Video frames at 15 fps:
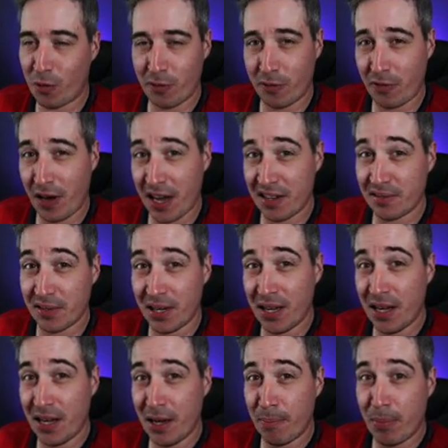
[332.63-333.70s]
over 5.
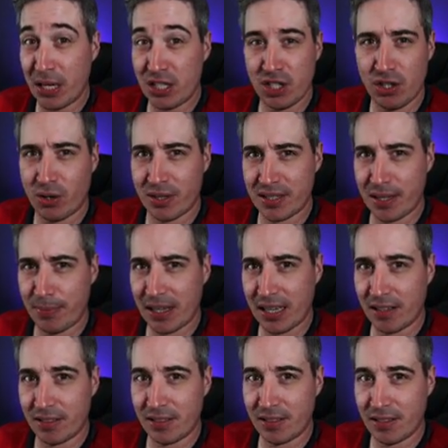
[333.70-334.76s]
But do you notice something
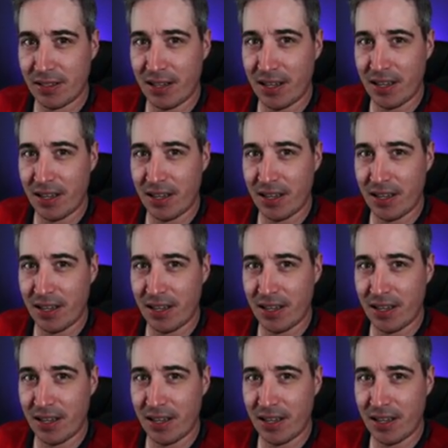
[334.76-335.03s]
else?